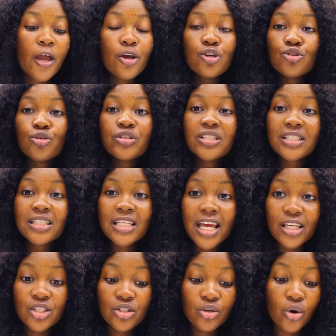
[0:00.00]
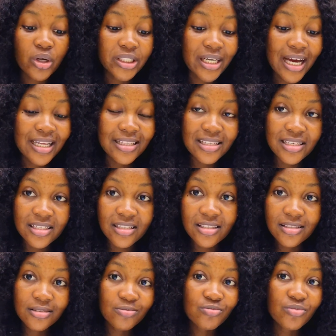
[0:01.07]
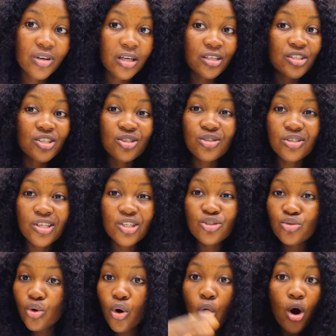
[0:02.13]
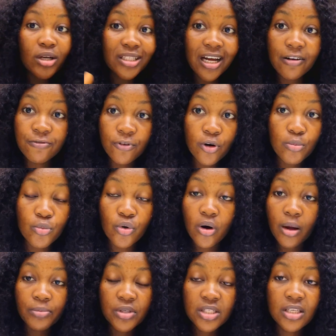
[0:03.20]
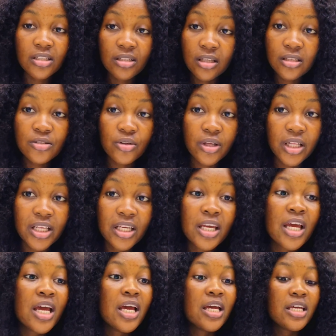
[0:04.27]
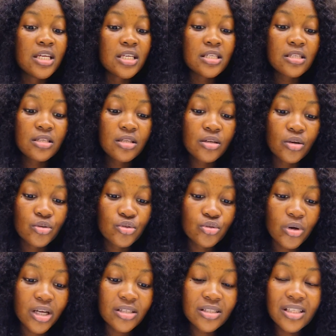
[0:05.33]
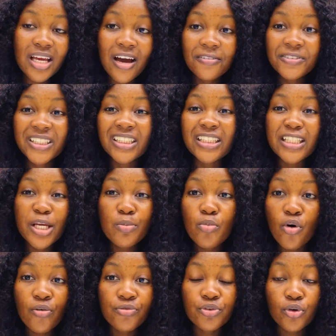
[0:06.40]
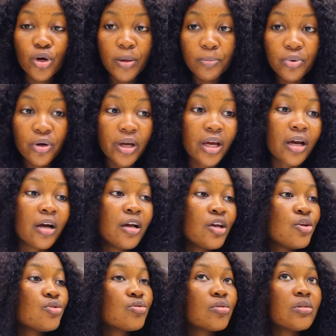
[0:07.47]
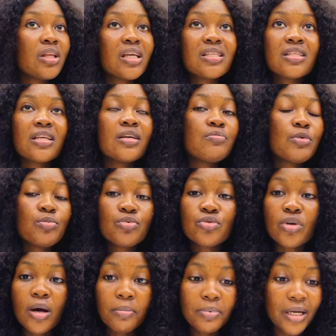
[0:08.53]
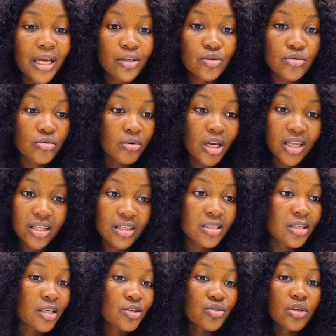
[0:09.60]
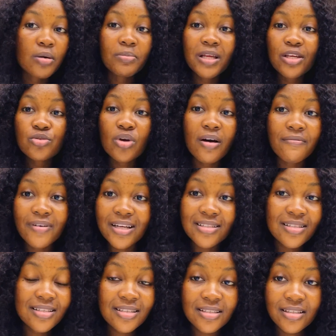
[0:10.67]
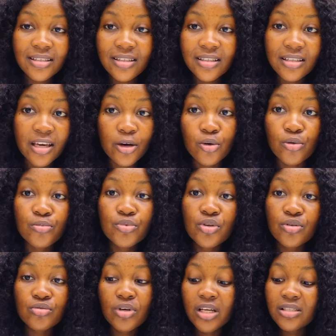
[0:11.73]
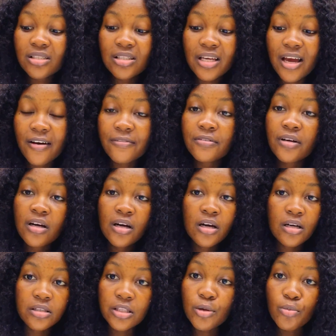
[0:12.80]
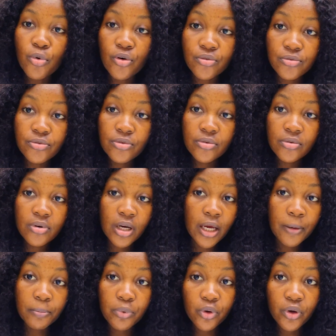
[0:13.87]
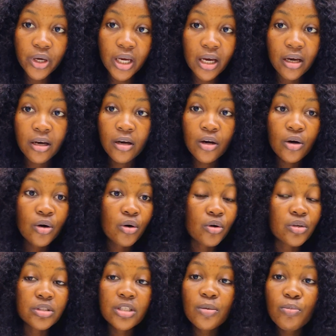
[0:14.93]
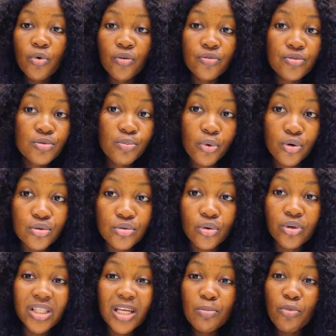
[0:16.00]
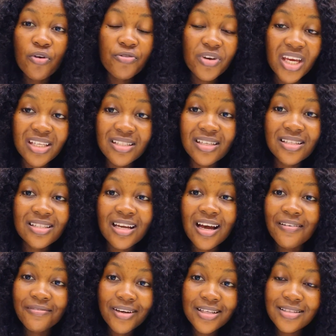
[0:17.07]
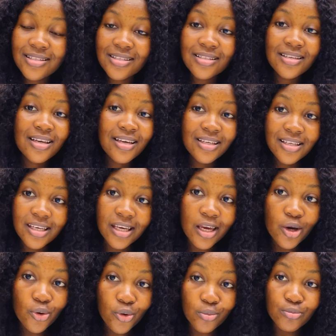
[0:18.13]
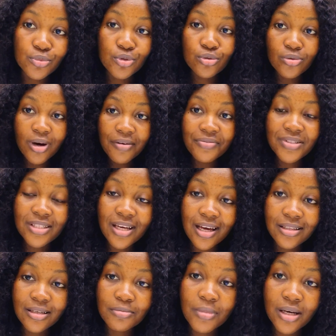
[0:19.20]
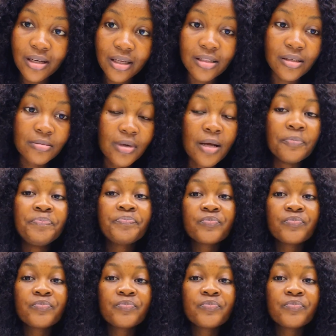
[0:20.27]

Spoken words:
So the next on our list, it is in no other form. I'm just saying next on our list is you should actually have the name of your employer. So let's say maybe you apply to NHS, you apply to Avanti Care Home. So you should actually have name of employer or name of sponsor or name of agent, Avanti Care Home. You should have it gadagba.